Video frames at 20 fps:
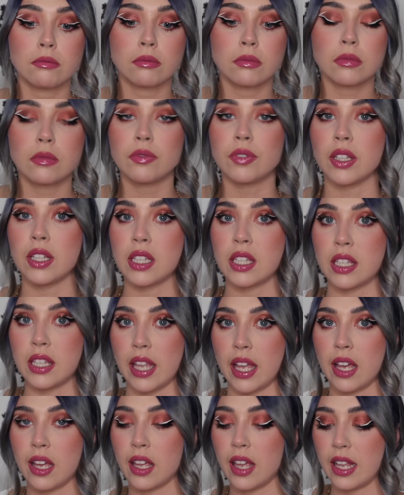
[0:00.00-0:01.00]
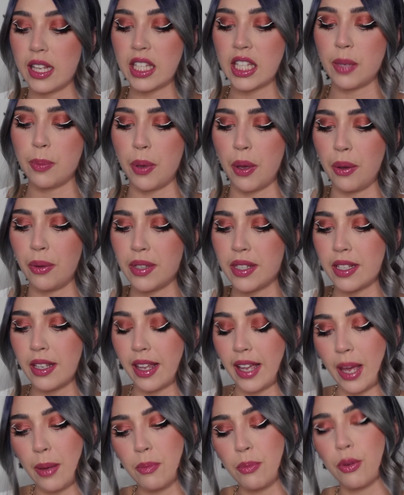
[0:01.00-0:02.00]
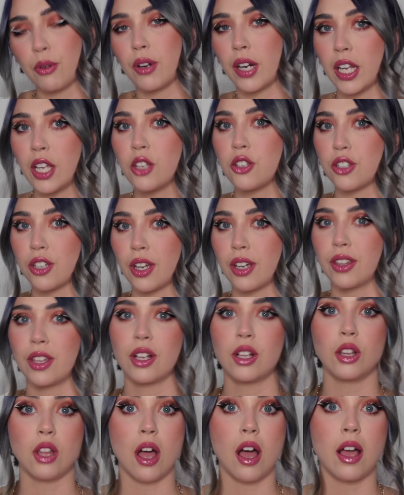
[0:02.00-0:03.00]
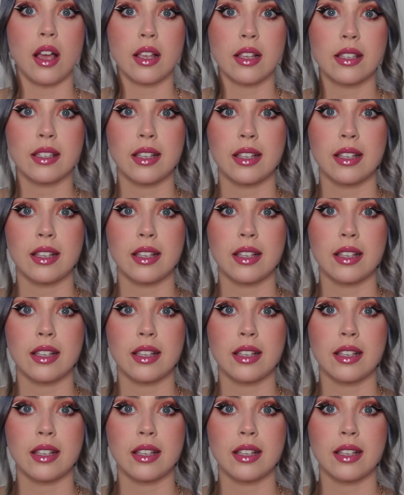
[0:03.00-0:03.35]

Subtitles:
Feels thick. It's supposed to, like, I'm pretty sure the gloss